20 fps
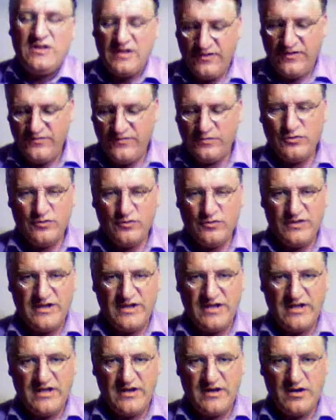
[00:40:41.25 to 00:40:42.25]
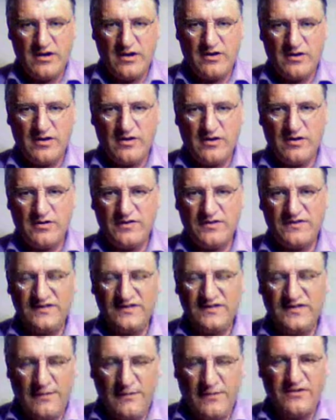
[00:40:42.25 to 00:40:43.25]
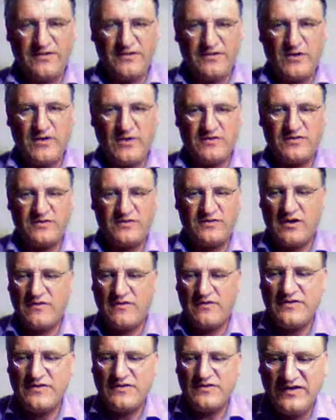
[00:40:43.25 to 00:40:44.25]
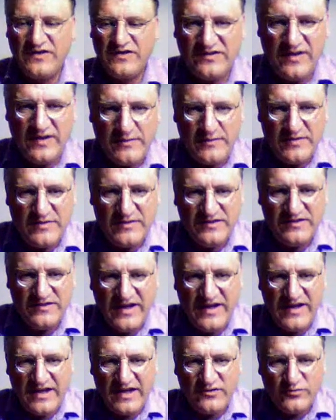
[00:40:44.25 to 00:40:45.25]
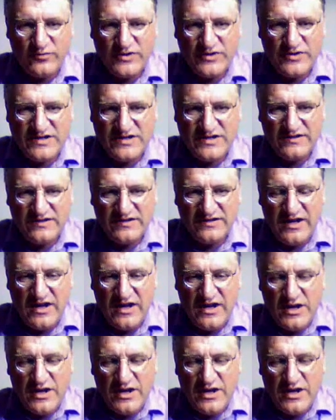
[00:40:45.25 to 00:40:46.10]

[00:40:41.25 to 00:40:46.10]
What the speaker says: Now, if you do the step response of the system instead, which is